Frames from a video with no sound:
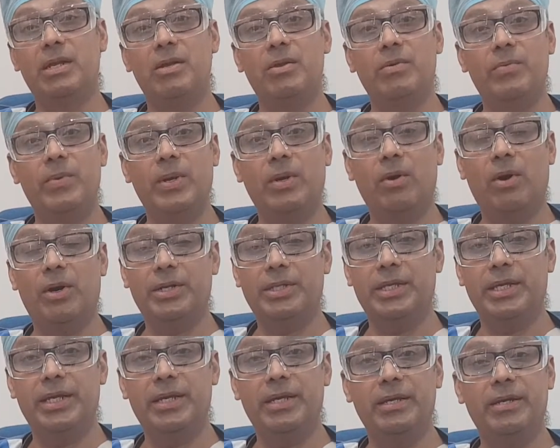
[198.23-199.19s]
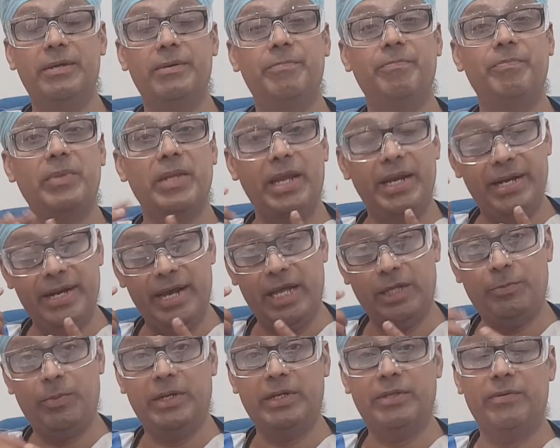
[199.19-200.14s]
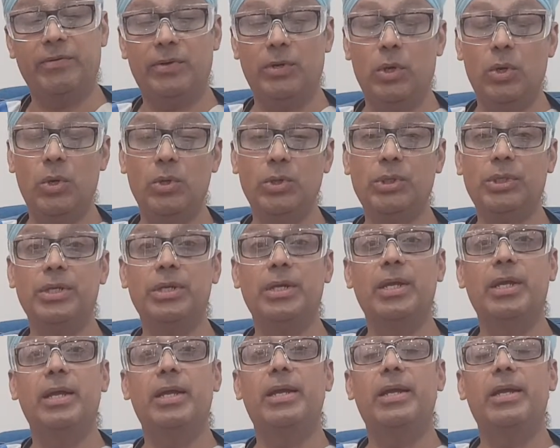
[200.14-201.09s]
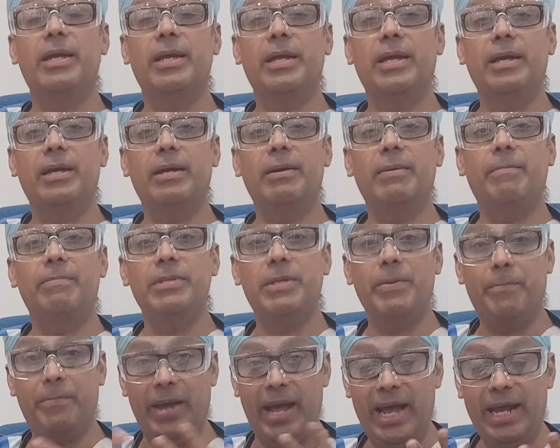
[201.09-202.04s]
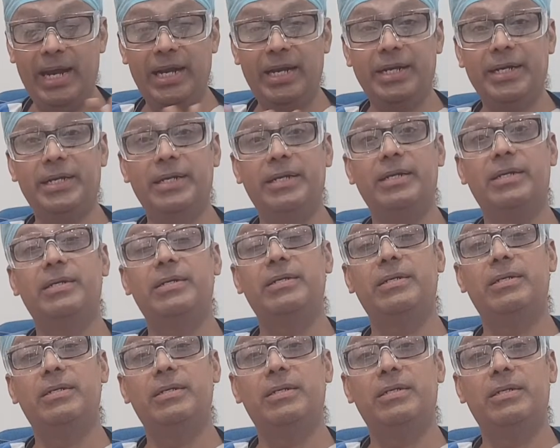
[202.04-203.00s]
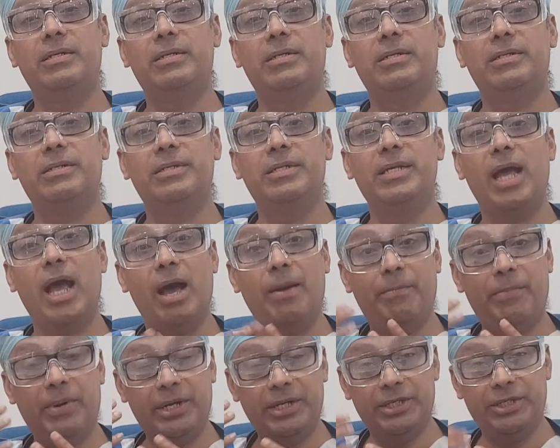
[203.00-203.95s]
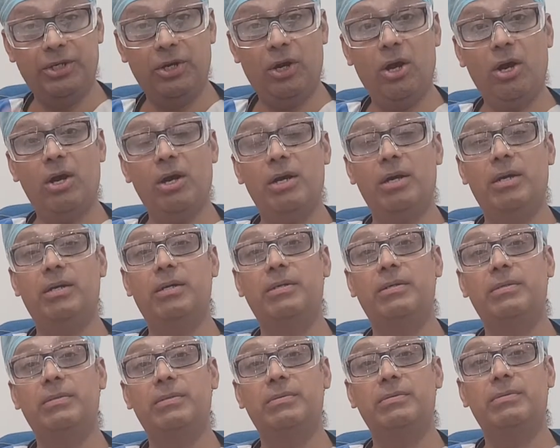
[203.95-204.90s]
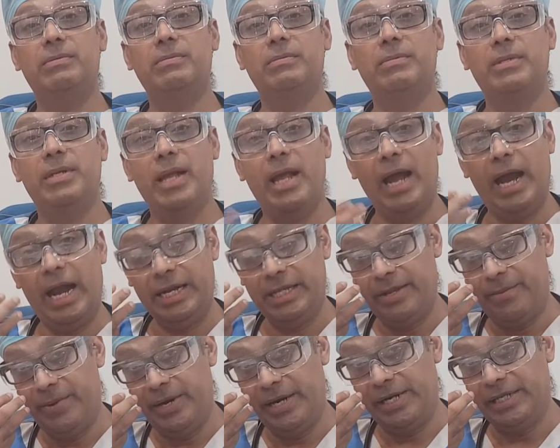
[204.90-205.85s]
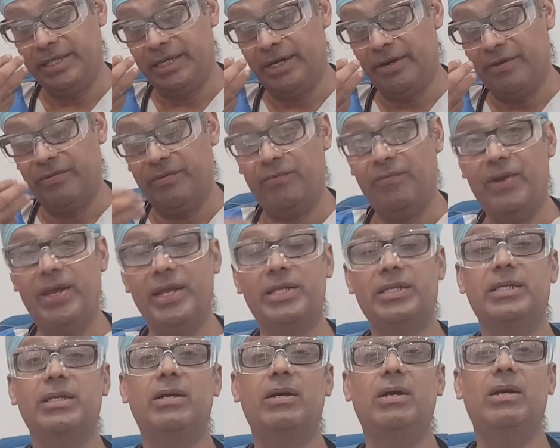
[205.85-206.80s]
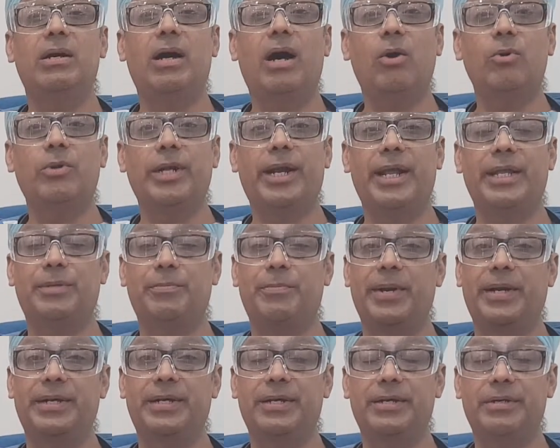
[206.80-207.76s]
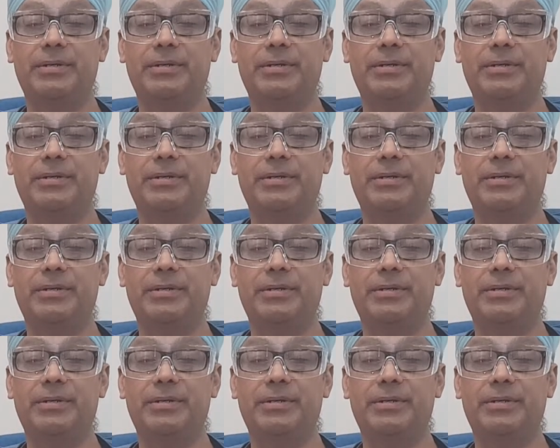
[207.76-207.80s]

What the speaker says: We got the inner aspects of the nose, the palate, the upper jaw, and the middle third of the face, outer aspect.